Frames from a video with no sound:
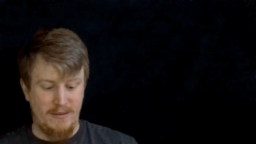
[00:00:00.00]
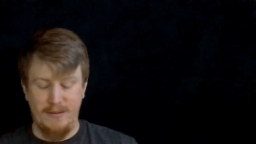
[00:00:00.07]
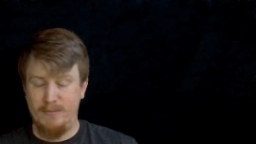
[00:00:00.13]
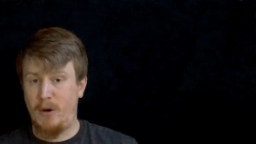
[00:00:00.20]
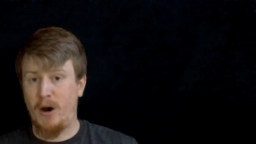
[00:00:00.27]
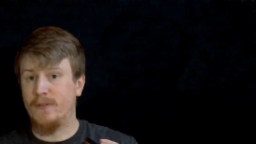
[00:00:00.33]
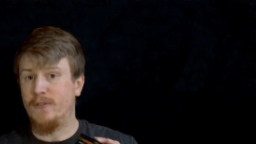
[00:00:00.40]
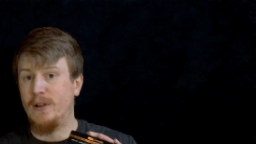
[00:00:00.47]

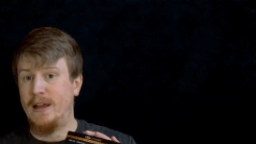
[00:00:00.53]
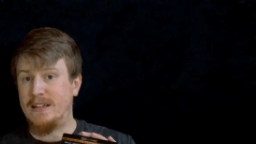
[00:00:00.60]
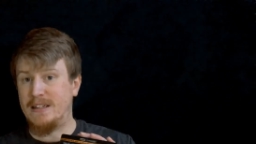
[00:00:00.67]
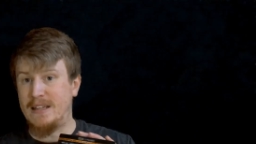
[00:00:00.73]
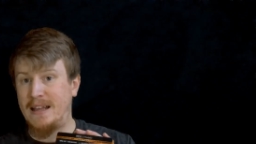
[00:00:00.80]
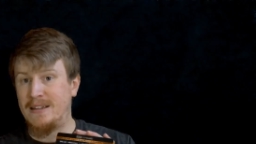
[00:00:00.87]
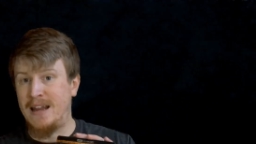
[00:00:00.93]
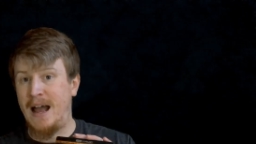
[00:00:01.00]
Marvel
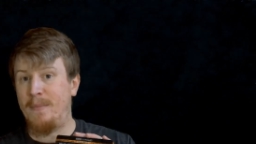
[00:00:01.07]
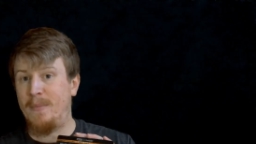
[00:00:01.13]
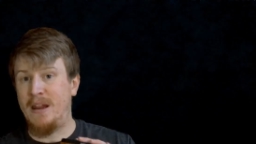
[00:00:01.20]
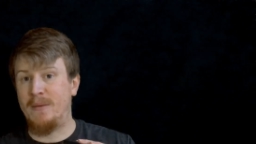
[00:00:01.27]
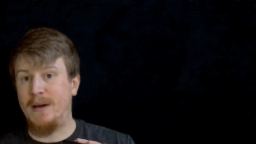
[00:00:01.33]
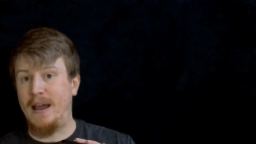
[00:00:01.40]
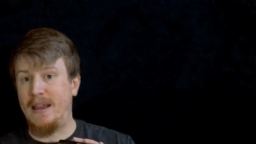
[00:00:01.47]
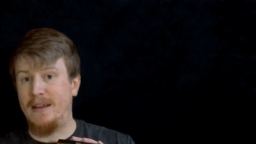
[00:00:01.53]
has not been
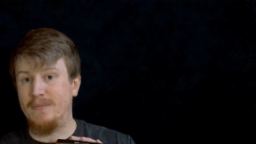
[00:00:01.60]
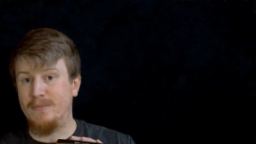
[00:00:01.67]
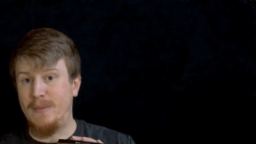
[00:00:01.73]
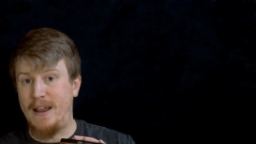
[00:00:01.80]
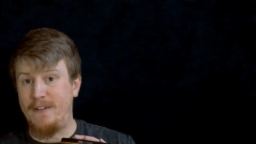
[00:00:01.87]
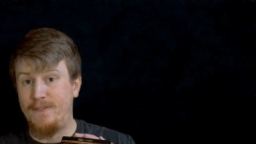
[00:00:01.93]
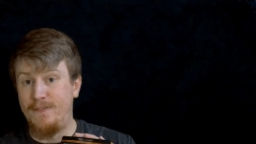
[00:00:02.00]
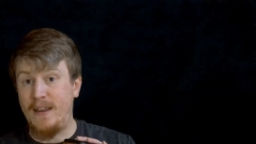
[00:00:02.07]
in
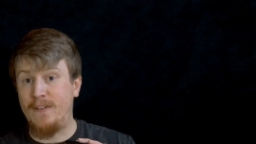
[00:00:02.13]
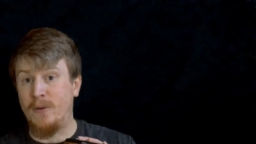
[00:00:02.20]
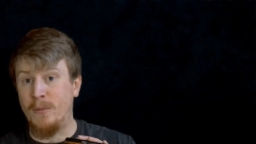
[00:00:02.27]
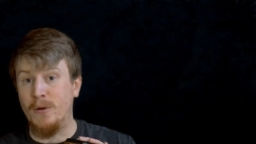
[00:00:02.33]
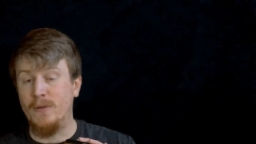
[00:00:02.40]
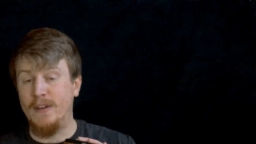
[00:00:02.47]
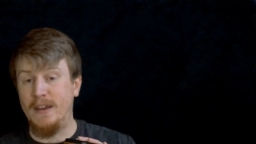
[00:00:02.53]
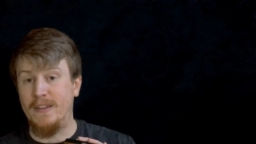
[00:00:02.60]
my favorite
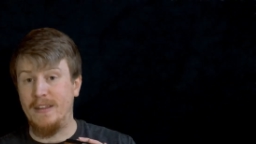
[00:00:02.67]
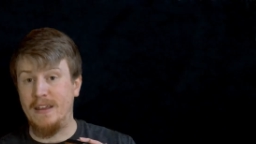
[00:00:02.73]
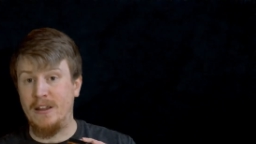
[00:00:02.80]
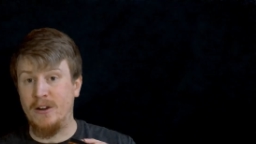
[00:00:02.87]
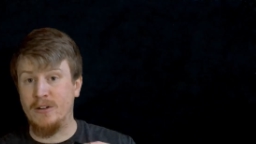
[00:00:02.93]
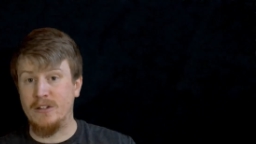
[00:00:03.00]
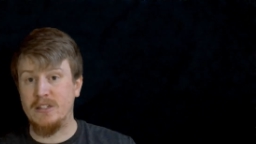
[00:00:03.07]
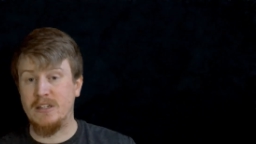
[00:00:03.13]
movie of the
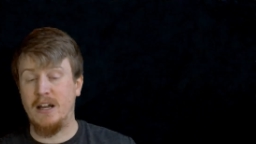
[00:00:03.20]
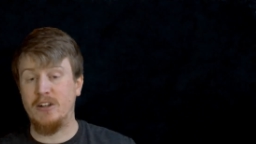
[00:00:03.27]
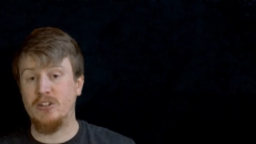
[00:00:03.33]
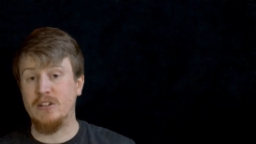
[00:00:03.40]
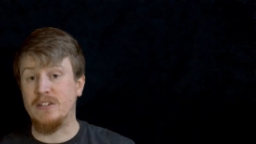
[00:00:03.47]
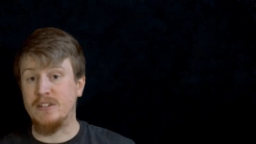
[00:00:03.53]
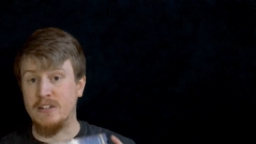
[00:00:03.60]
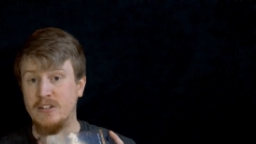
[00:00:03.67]
year
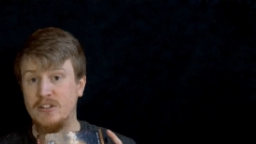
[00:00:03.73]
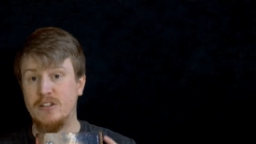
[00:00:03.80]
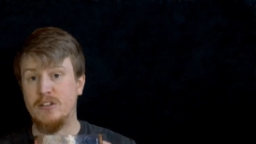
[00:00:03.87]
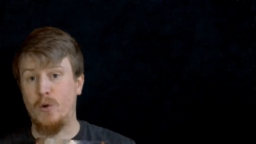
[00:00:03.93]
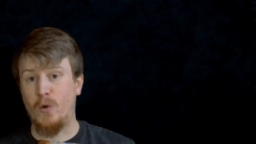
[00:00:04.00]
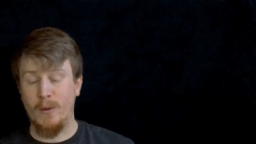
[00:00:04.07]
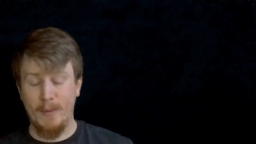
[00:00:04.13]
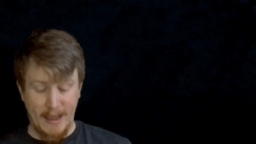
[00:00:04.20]
discussion since
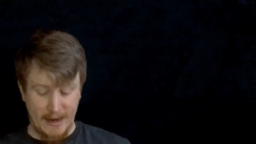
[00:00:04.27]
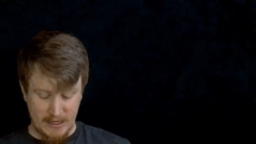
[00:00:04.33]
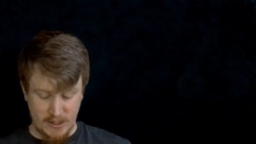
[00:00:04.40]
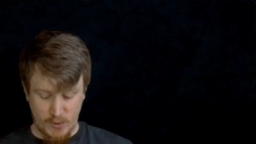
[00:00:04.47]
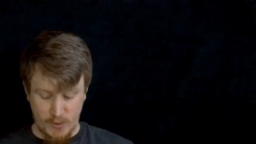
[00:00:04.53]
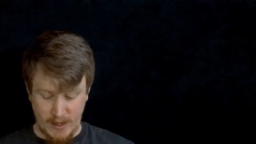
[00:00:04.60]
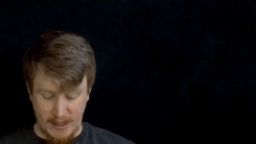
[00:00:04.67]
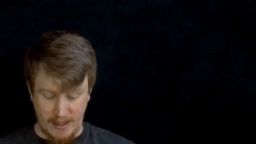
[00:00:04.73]
Thor back in
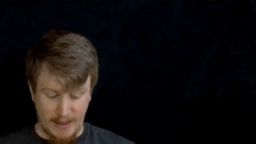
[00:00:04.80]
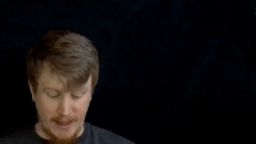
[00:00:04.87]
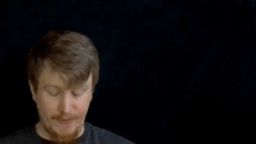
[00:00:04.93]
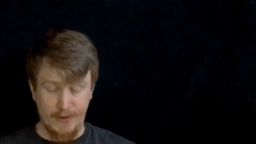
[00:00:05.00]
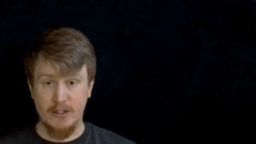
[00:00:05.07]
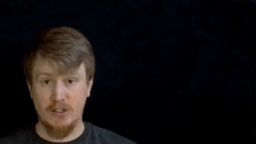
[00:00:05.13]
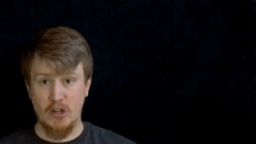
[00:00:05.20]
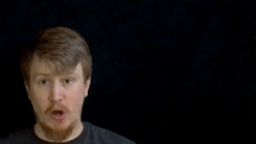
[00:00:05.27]

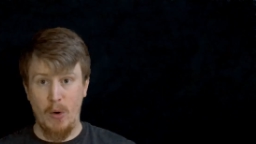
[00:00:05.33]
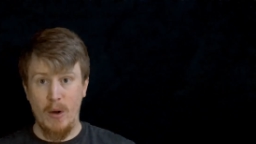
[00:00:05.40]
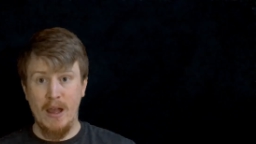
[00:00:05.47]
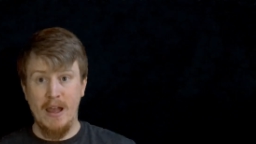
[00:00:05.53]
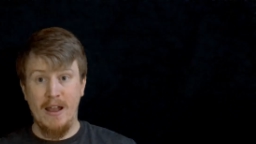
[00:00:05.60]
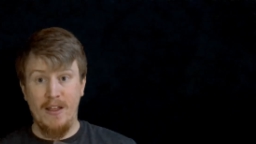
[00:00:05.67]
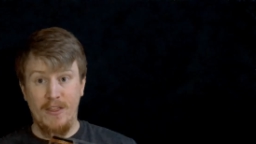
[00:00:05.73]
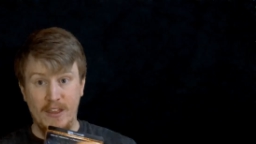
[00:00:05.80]
2011. So
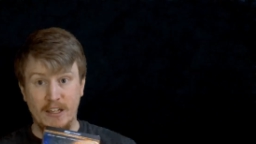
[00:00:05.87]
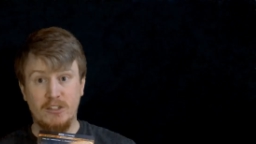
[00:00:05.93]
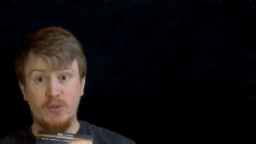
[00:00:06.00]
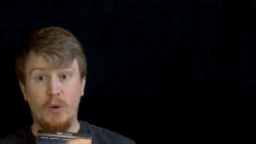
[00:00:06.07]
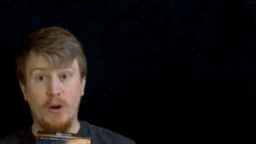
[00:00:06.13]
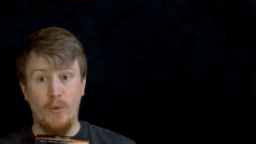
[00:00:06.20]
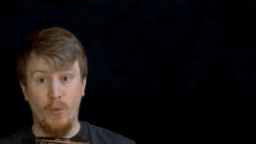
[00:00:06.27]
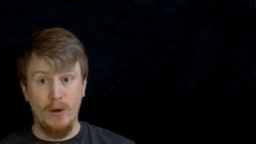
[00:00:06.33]
this
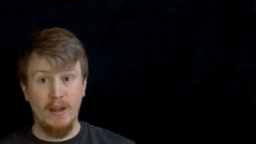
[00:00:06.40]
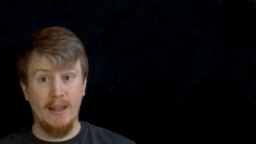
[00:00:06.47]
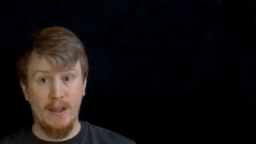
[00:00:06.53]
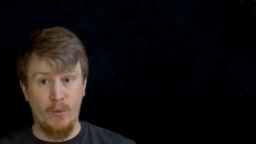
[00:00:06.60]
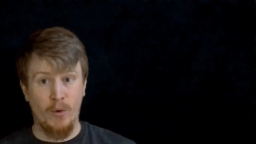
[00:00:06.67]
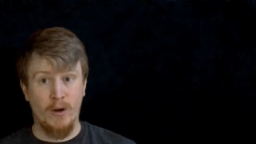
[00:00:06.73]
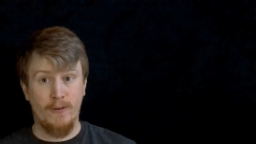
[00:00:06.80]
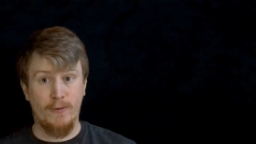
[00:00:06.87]
one really
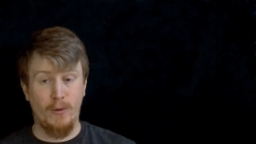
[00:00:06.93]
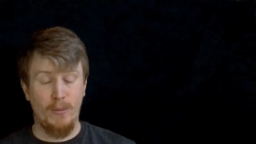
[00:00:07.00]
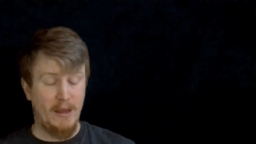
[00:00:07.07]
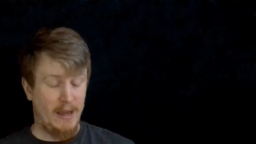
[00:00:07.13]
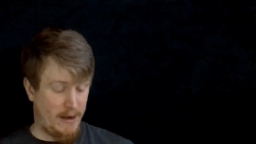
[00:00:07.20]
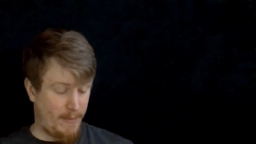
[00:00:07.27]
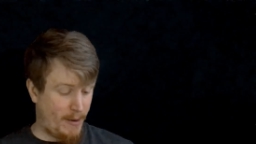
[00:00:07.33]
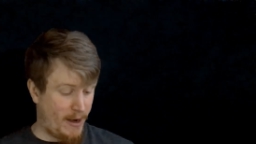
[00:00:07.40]
worked for
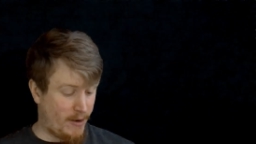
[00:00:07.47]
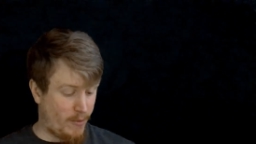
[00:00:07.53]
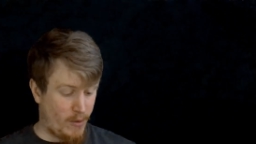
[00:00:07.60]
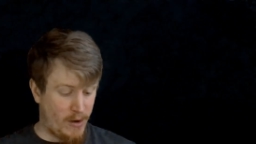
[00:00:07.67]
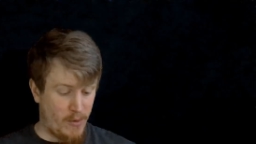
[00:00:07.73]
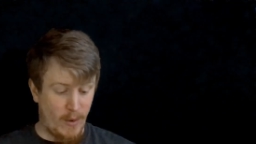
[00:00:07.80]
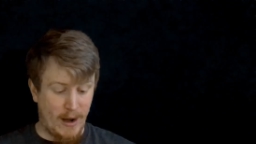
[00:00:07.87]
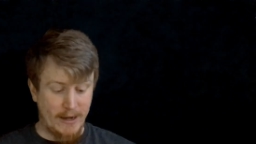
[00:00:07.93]
me, and upon
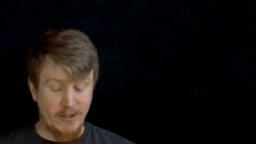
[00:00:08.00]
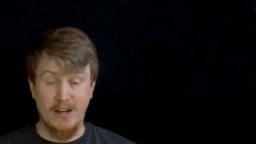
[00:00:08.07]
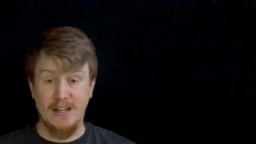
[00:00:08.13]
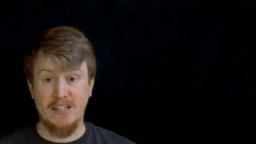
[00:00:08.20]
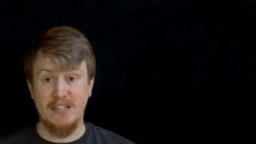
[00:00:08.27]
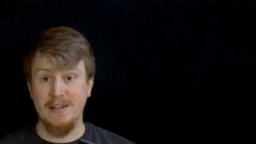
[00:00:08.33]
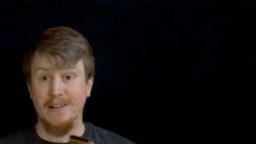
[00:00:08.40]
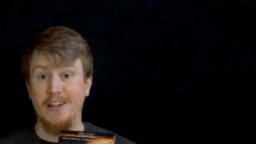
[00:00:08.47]
rewatch, I
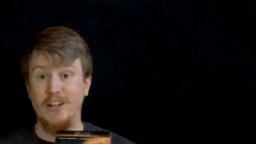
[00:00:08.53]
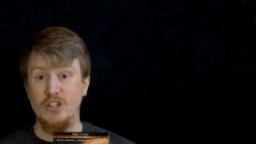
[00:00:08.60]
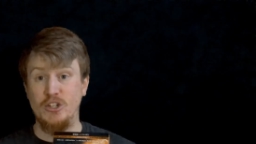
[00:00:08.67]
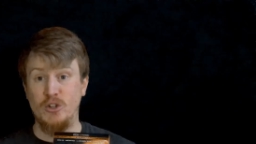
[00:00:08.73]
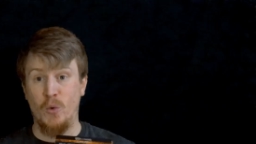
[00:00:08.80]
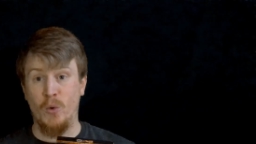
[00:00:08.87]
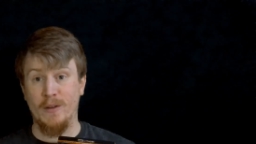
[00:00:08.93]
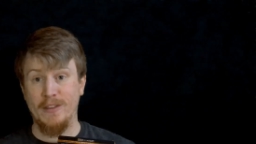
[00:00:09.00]
still
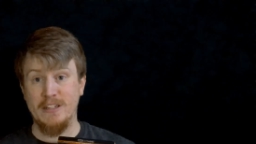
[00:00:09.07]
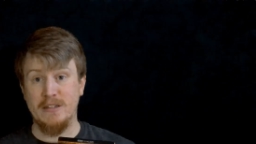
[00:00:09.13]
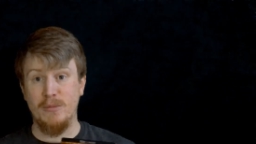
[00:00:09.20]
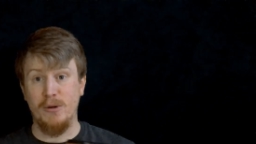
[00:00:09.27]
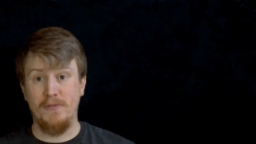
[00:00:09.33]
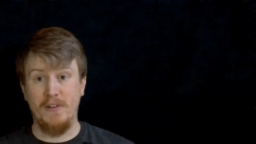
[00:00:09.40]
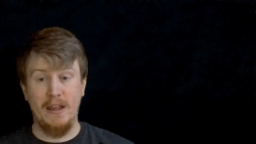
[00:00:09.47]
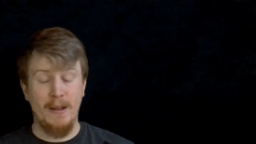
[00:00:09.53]
adore this
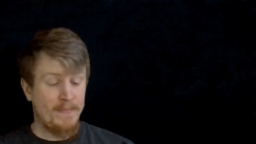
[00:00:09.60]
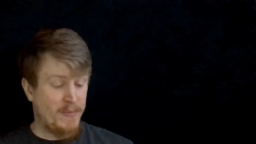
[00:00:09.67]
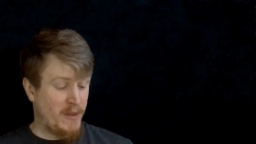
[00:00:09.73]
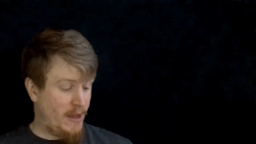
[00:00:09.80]
movie.